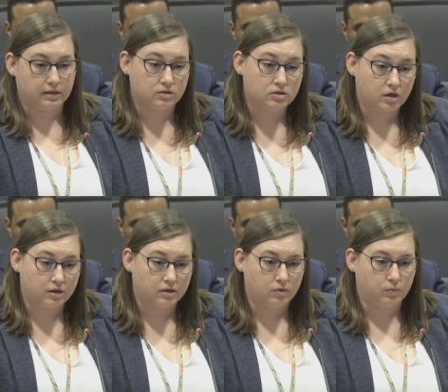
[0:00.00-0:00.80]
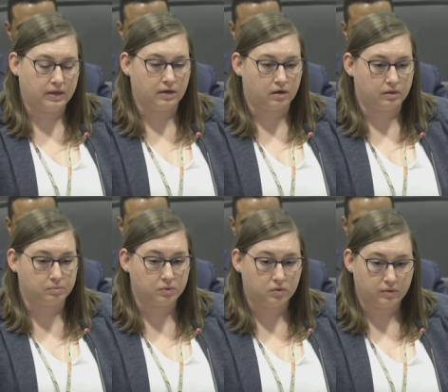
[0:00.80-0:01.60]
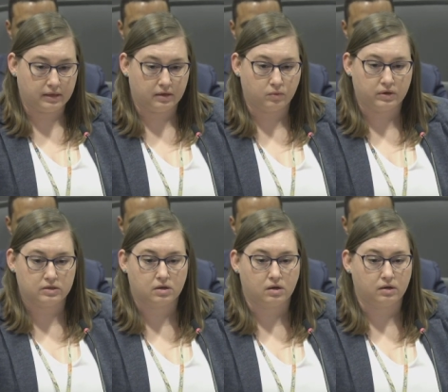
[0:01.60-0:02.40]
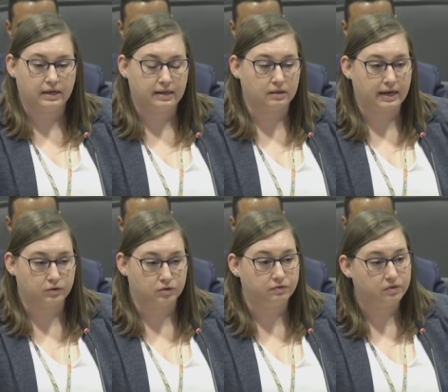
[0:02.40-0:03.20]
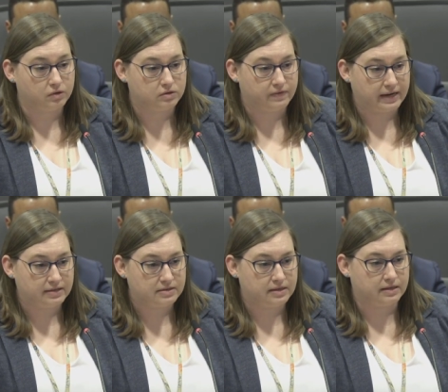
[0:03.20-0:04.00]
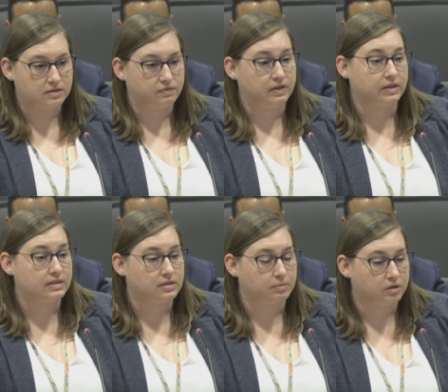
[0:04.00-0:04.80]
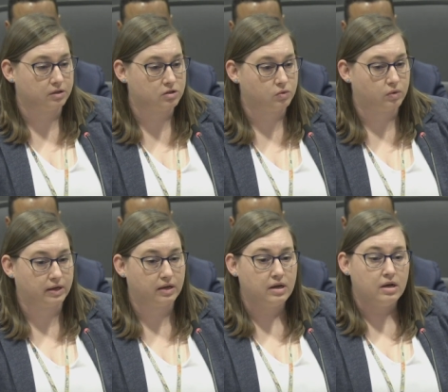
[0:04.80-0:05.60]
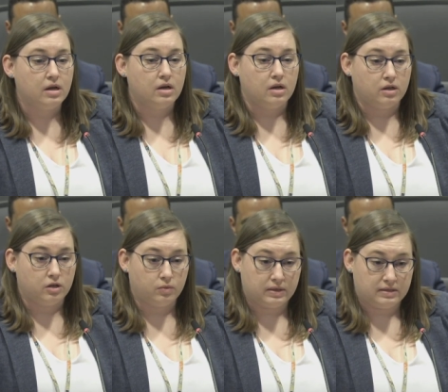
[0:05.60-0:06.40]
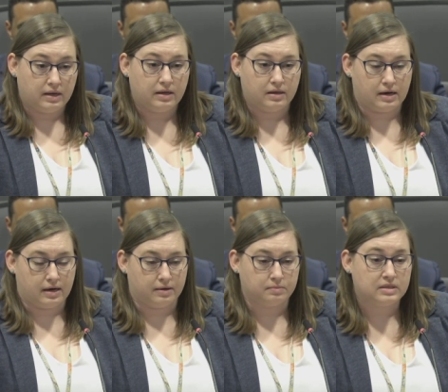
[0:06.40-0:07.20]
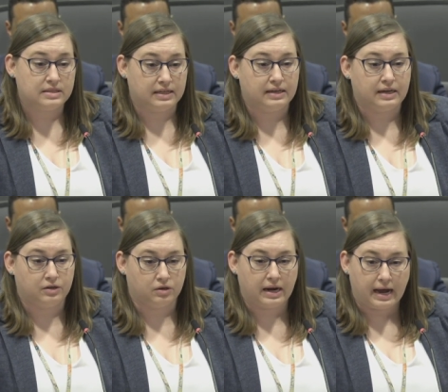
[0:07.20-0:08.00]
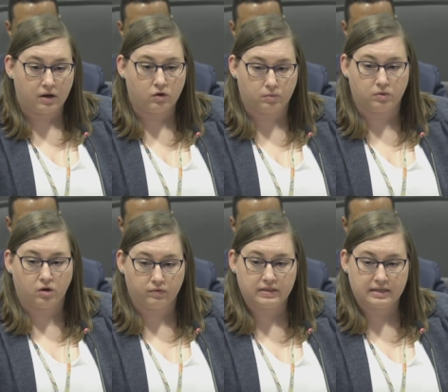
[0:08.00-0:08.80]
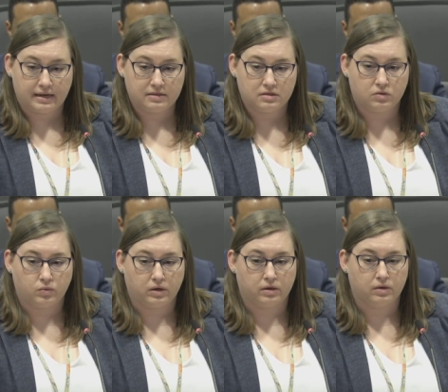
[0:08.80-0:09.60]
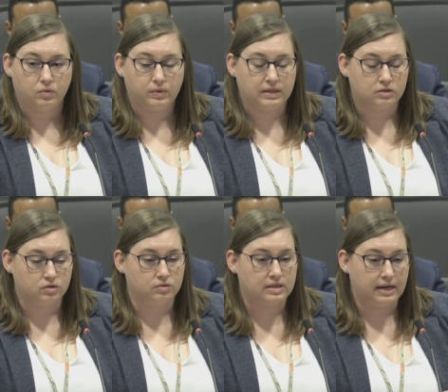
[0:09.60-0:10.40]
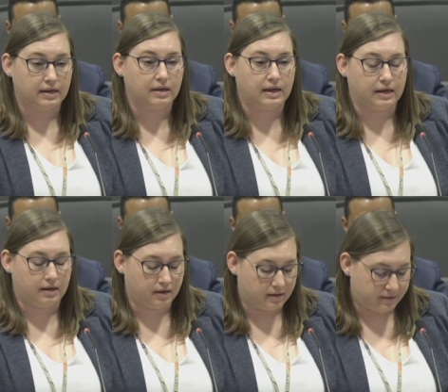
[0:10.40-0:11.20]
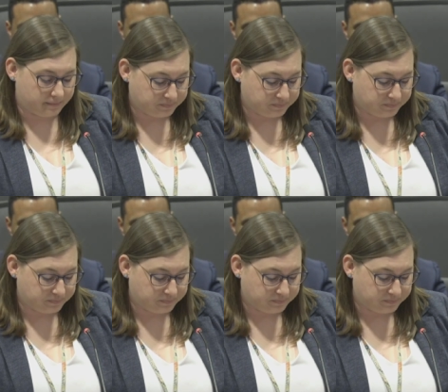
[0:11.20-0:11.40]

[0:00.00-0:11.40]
a good start. We are employing what is called a lateral flow device. It's very similar to what you would see in your at-home COVID tests, where we do take a